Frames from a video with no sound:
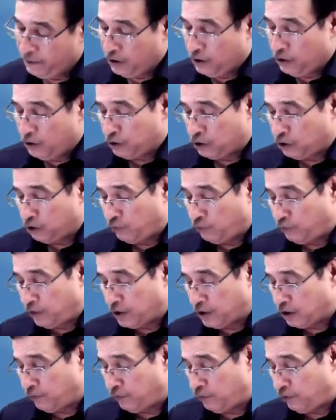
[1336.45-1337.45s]
So first
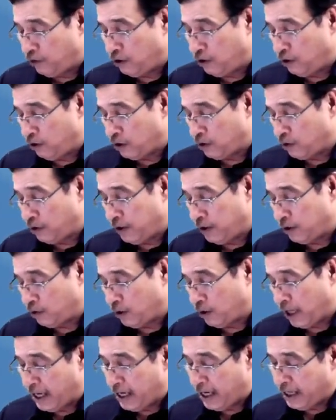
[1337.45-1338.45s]
of all, you are going to
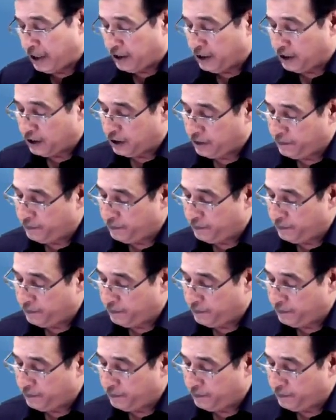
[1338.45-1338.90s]
add it